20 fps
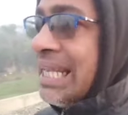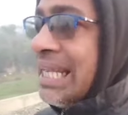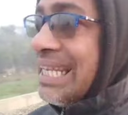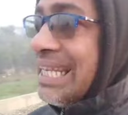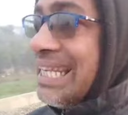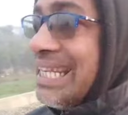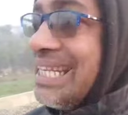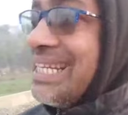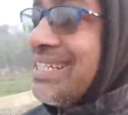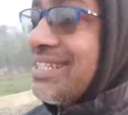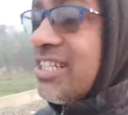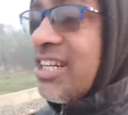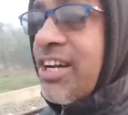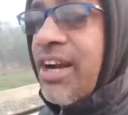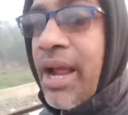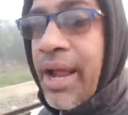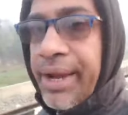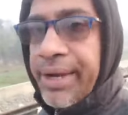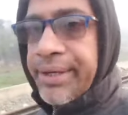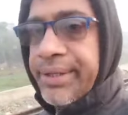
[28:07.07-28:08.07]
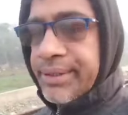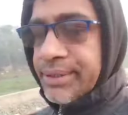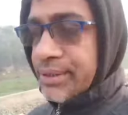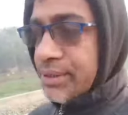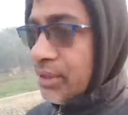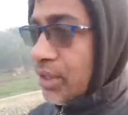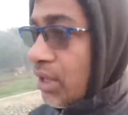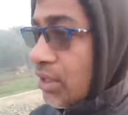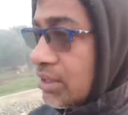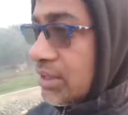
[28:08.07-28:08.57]
He tried,
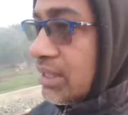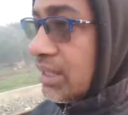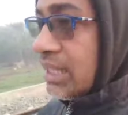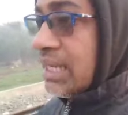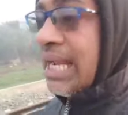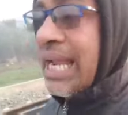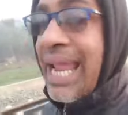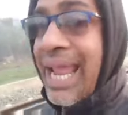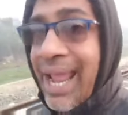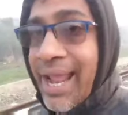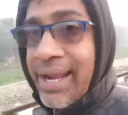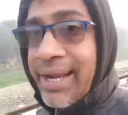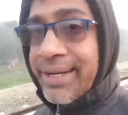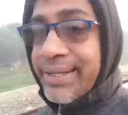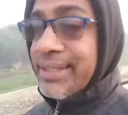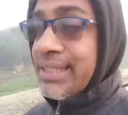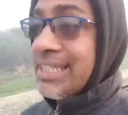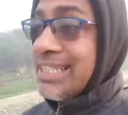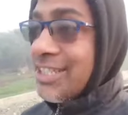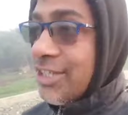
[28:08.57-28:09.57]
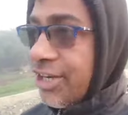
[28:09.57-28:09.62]
not and